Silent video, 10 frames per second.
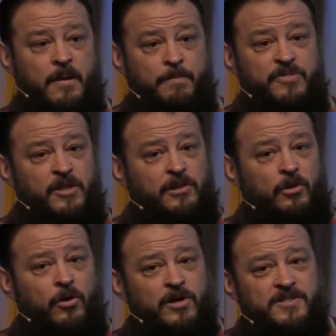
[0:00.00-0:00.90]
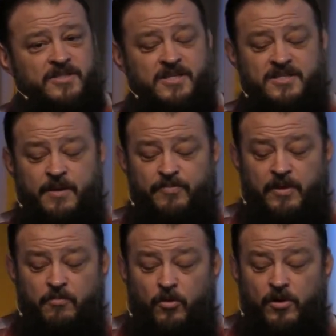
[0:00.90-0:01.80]
But the Lord sees
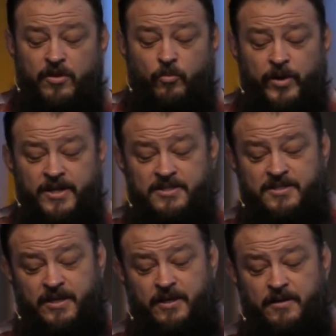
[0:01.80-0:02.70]
something more than we see.